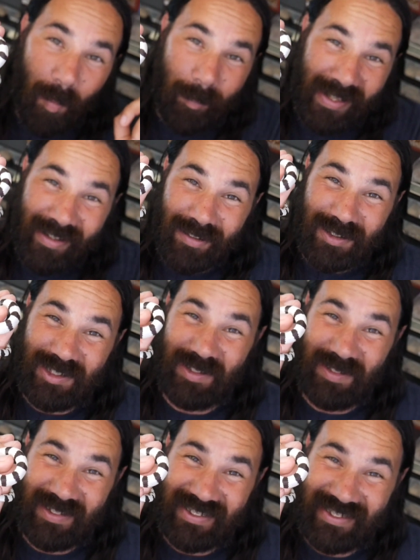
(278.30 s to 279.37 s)

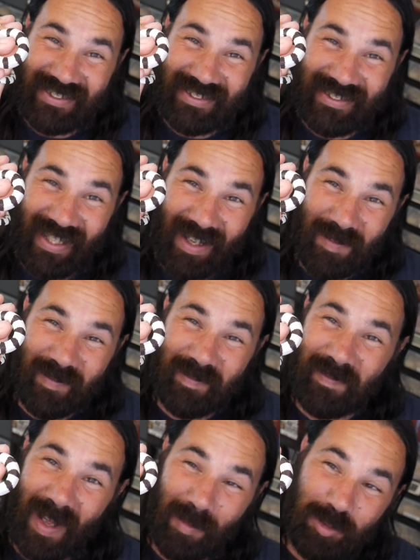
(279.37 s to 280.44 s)
Beetlejuice. Yep,
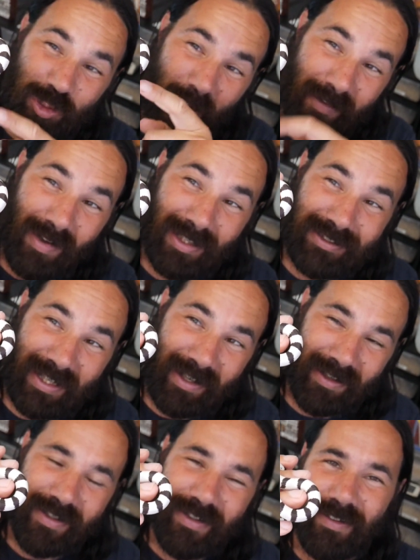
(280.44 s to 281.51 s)
I'm sorry if I
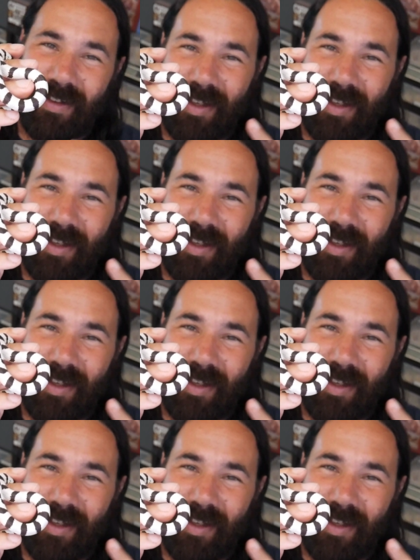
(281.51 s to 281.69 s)
scared you.